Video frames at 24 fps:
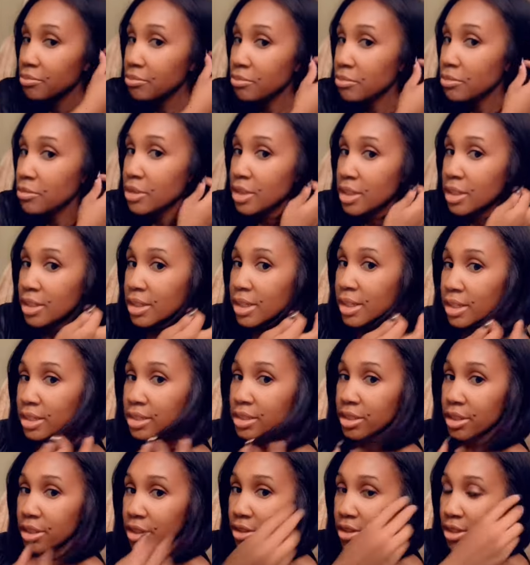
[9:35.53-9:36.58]
kind of tuck
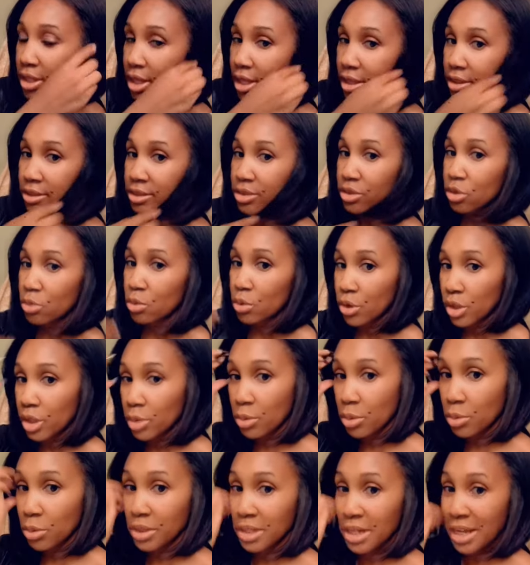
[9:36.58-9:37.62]
that, still working with one
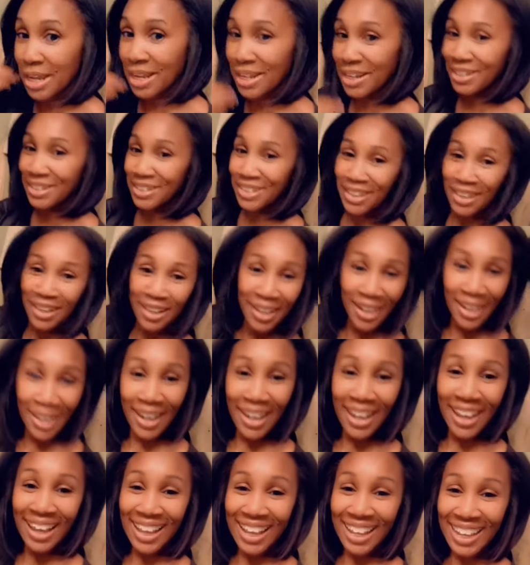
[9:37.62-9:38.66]
hand,
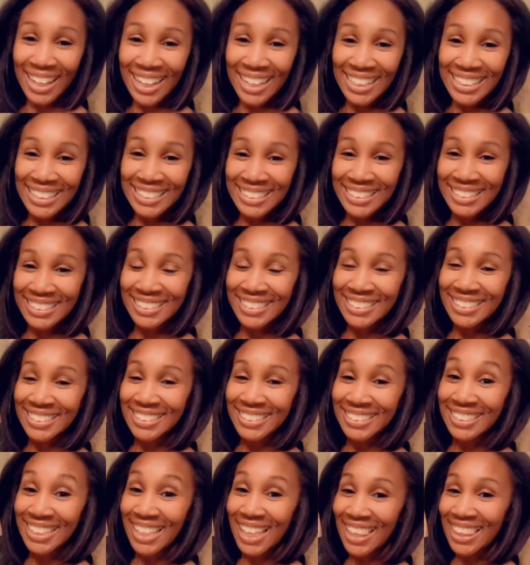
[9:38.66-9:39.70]
and
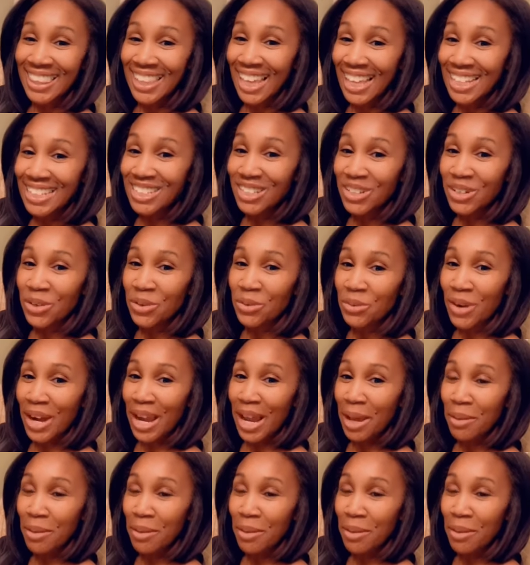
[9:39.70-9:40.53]
that's a wrap.